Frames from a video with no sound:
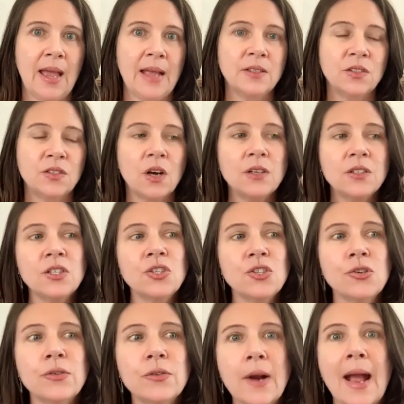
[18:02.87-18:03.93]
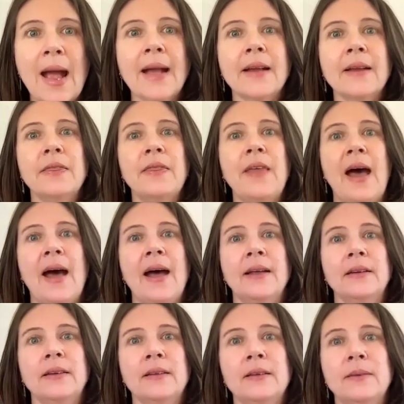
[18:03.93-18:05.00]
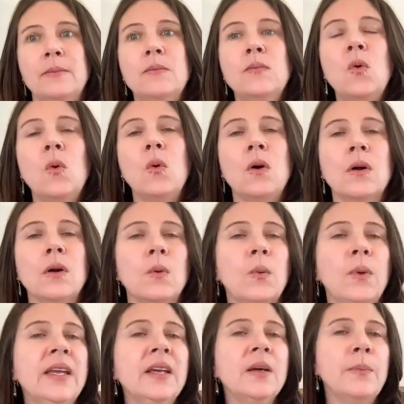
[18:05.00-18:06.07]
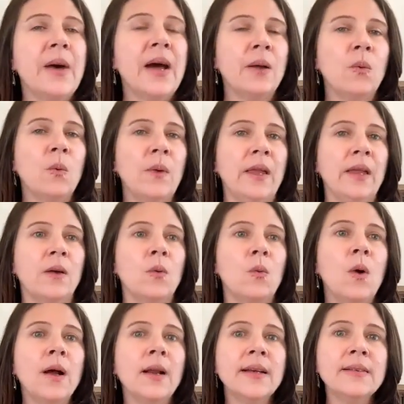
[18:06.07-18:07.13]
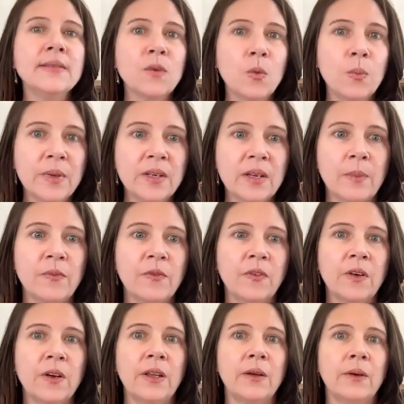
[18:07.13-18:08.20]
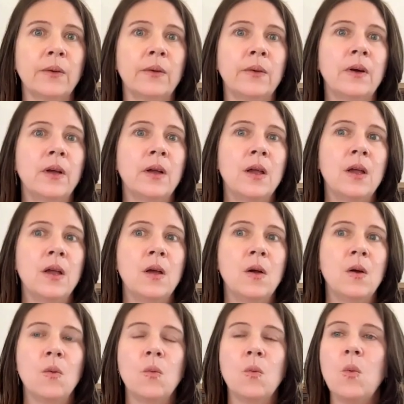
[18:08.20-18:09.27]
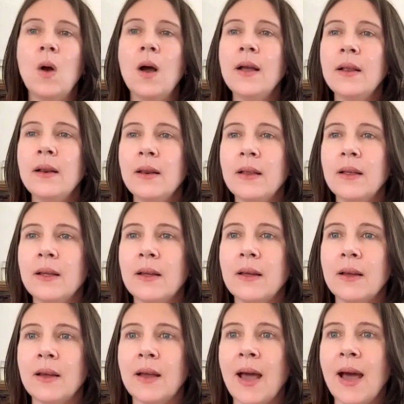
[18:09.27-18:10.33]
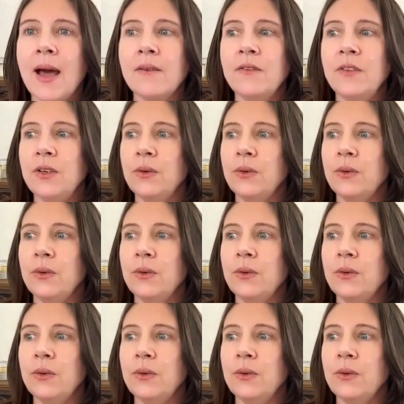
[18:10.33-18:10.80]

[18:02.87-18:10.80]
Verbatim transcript: and start to track that more week by week. What has opened up for you? What has